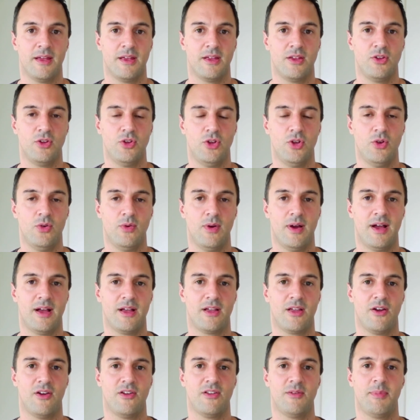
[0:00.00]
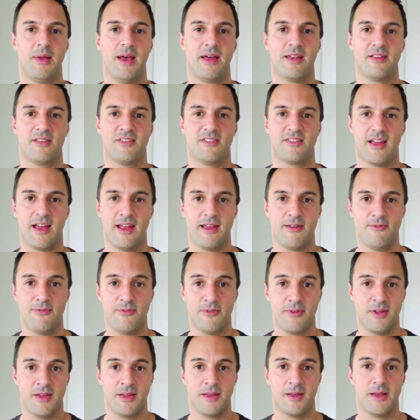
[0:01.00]
you are going to be able to
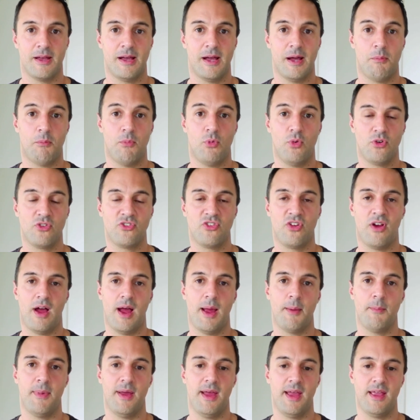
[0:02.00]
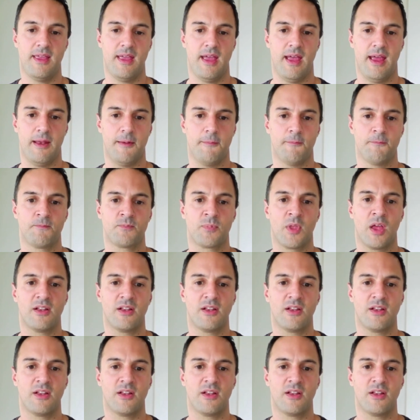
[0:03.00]
save more time again.